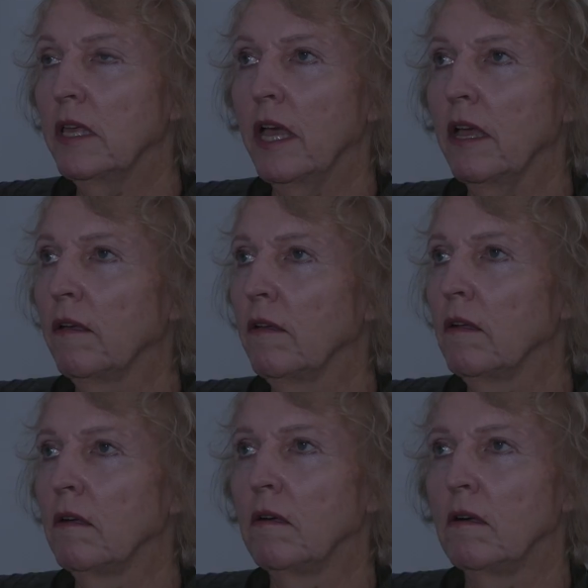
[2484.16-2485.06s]
the
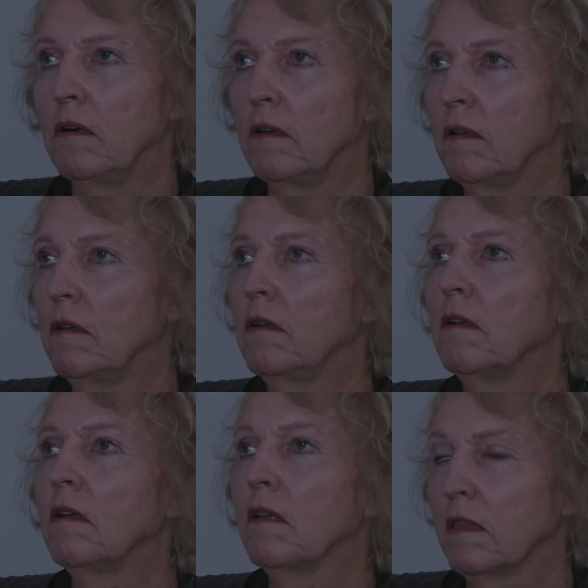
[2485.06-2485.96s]
opportunity they may,
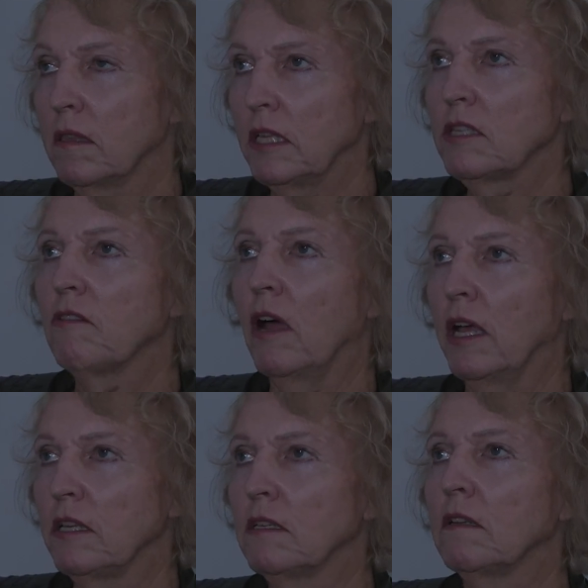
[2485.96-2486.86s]
may not have That's had. That's
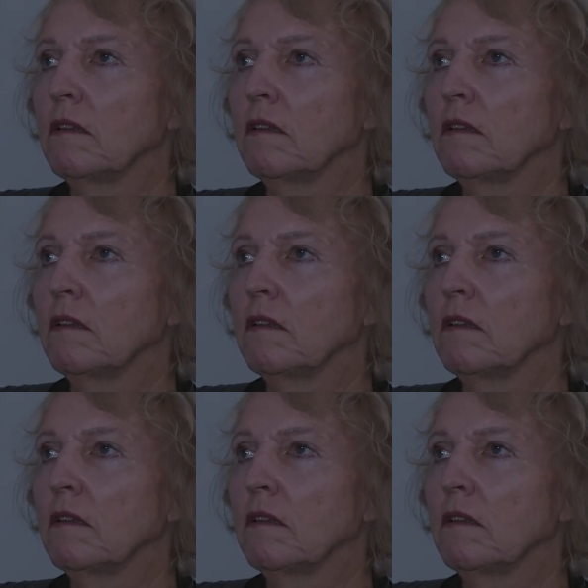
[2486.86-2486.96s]
right